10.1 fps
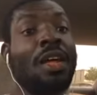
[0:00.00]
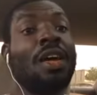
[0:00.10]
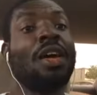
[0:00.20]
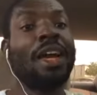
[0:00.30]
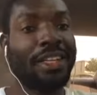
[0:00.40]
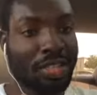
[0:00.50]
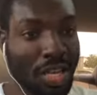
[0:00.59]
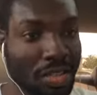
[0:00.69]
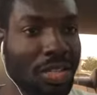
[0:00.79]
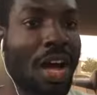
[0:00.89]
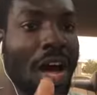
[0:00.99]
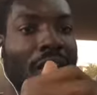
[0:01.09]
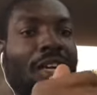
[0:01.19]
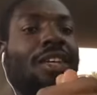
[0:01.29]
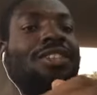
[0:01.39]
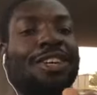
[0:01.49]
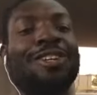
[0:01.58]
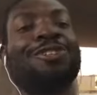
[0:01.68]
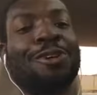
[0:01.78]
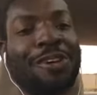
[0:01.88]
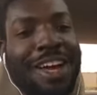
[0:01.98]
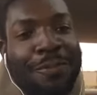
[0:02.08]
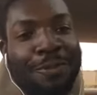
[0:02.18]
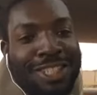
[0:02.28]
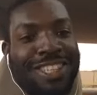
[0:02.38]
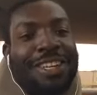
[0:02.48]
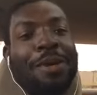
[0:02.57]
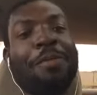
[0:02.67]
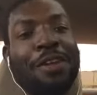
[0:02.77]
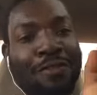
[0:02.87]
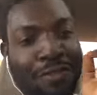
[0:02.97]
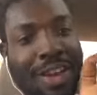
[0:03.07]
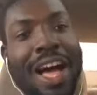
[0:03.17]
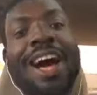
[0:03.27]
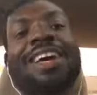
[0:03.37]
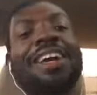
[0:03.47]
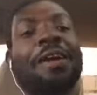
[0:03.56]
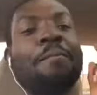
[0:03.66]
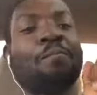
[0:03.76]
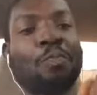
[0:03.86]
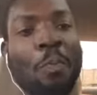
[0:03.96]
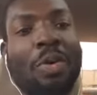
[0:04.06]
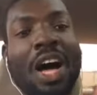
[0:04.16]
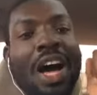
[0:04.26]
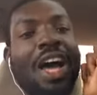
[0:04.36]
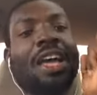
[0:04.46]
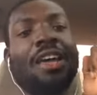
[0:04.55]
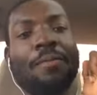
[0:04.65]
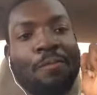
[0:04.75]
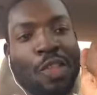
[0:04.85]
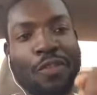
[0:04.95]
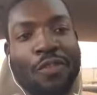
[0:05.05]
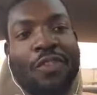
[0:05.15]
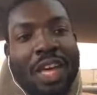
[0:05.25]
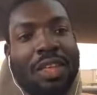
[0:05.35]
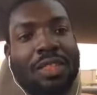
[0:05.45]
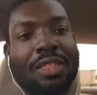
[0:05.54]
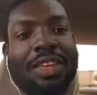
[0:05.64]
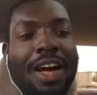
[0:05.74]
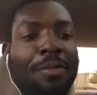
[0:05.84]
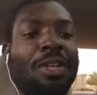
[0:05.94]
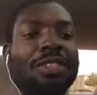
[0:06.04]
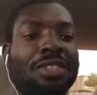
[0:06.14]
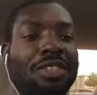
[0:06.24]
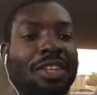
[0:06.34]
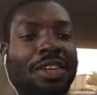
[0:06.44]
it's His call, His control. I'm just going to be flying by faith. God bless and take care.